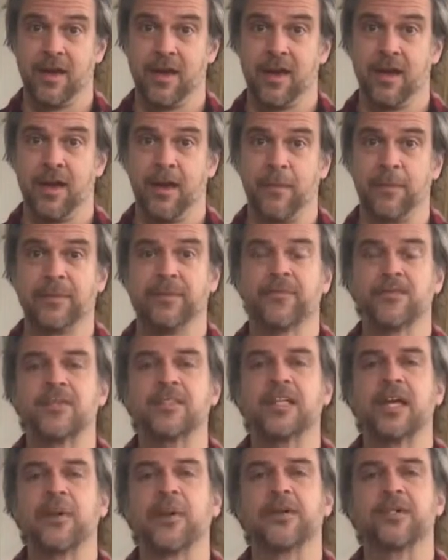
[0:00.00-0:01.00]
But the first
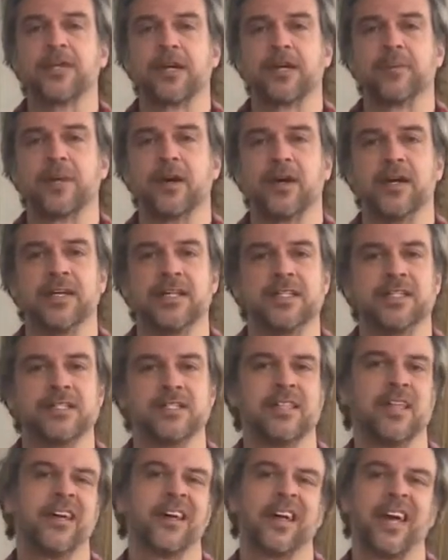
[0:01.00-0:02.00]
thing I want to talk about is
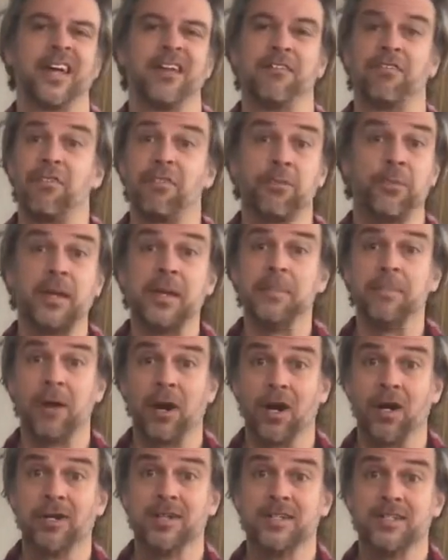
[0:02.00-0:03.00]
the kind of three
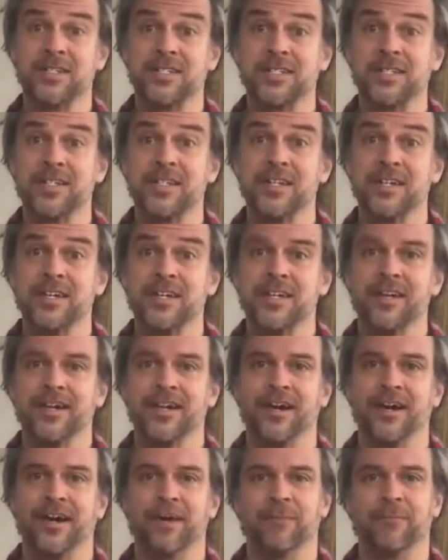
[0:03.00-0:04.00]
parts,
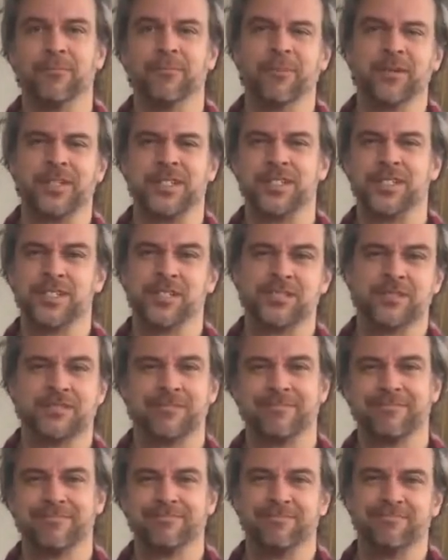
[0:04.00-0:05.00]
which
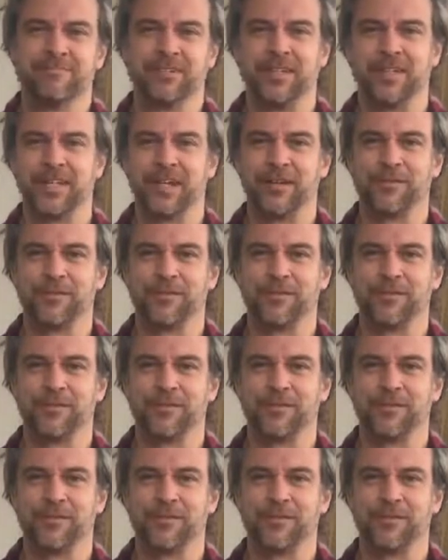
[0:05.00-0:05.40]
really are